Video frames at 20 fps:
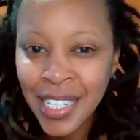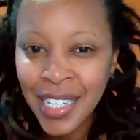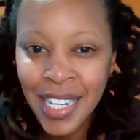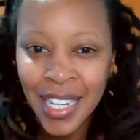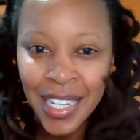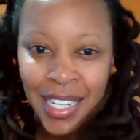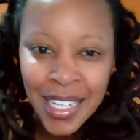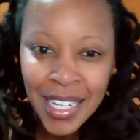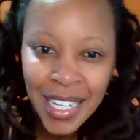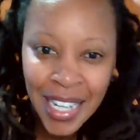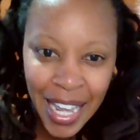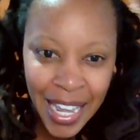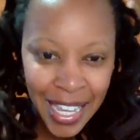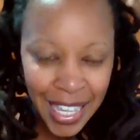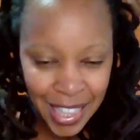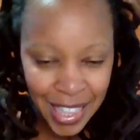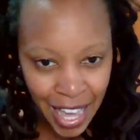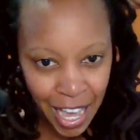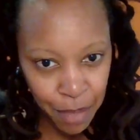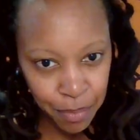and I didn't
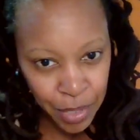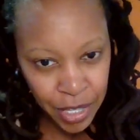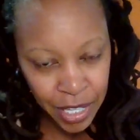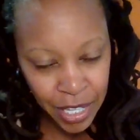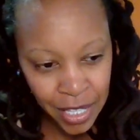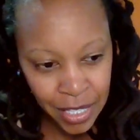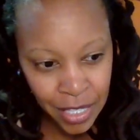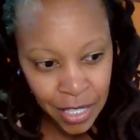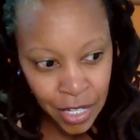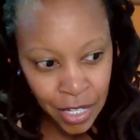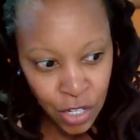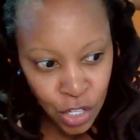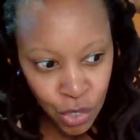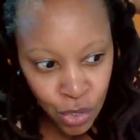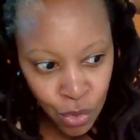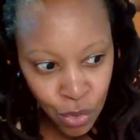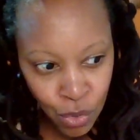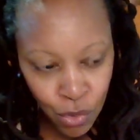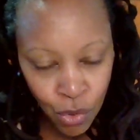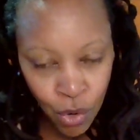like that because the
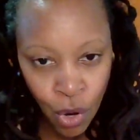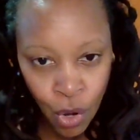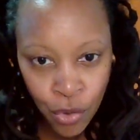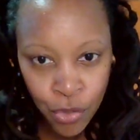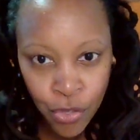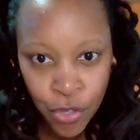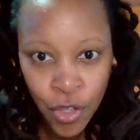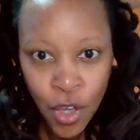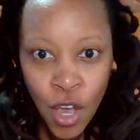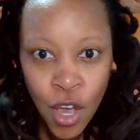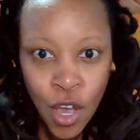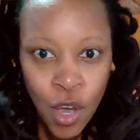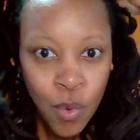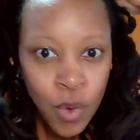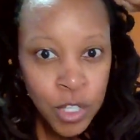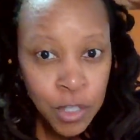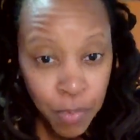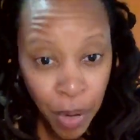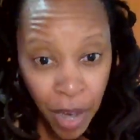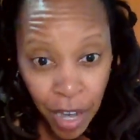new growth
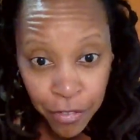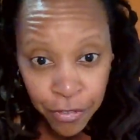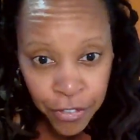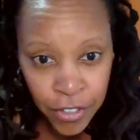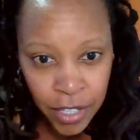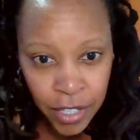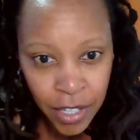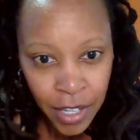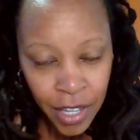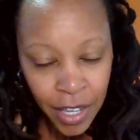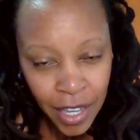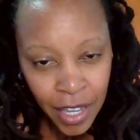was puffy